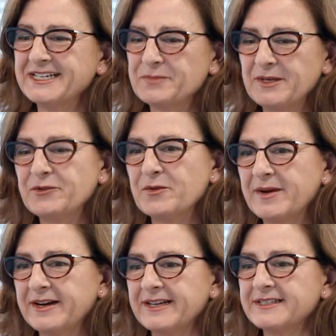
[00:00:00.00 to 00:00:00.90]
I speak to
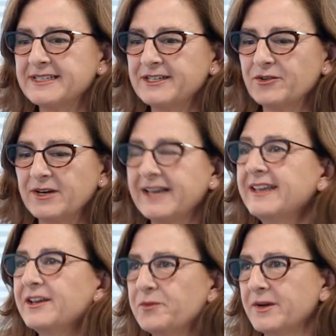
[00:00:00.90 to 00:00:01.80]
Americans, they don't
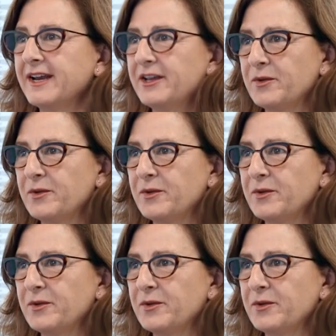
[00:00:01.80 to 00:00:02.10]
like it when I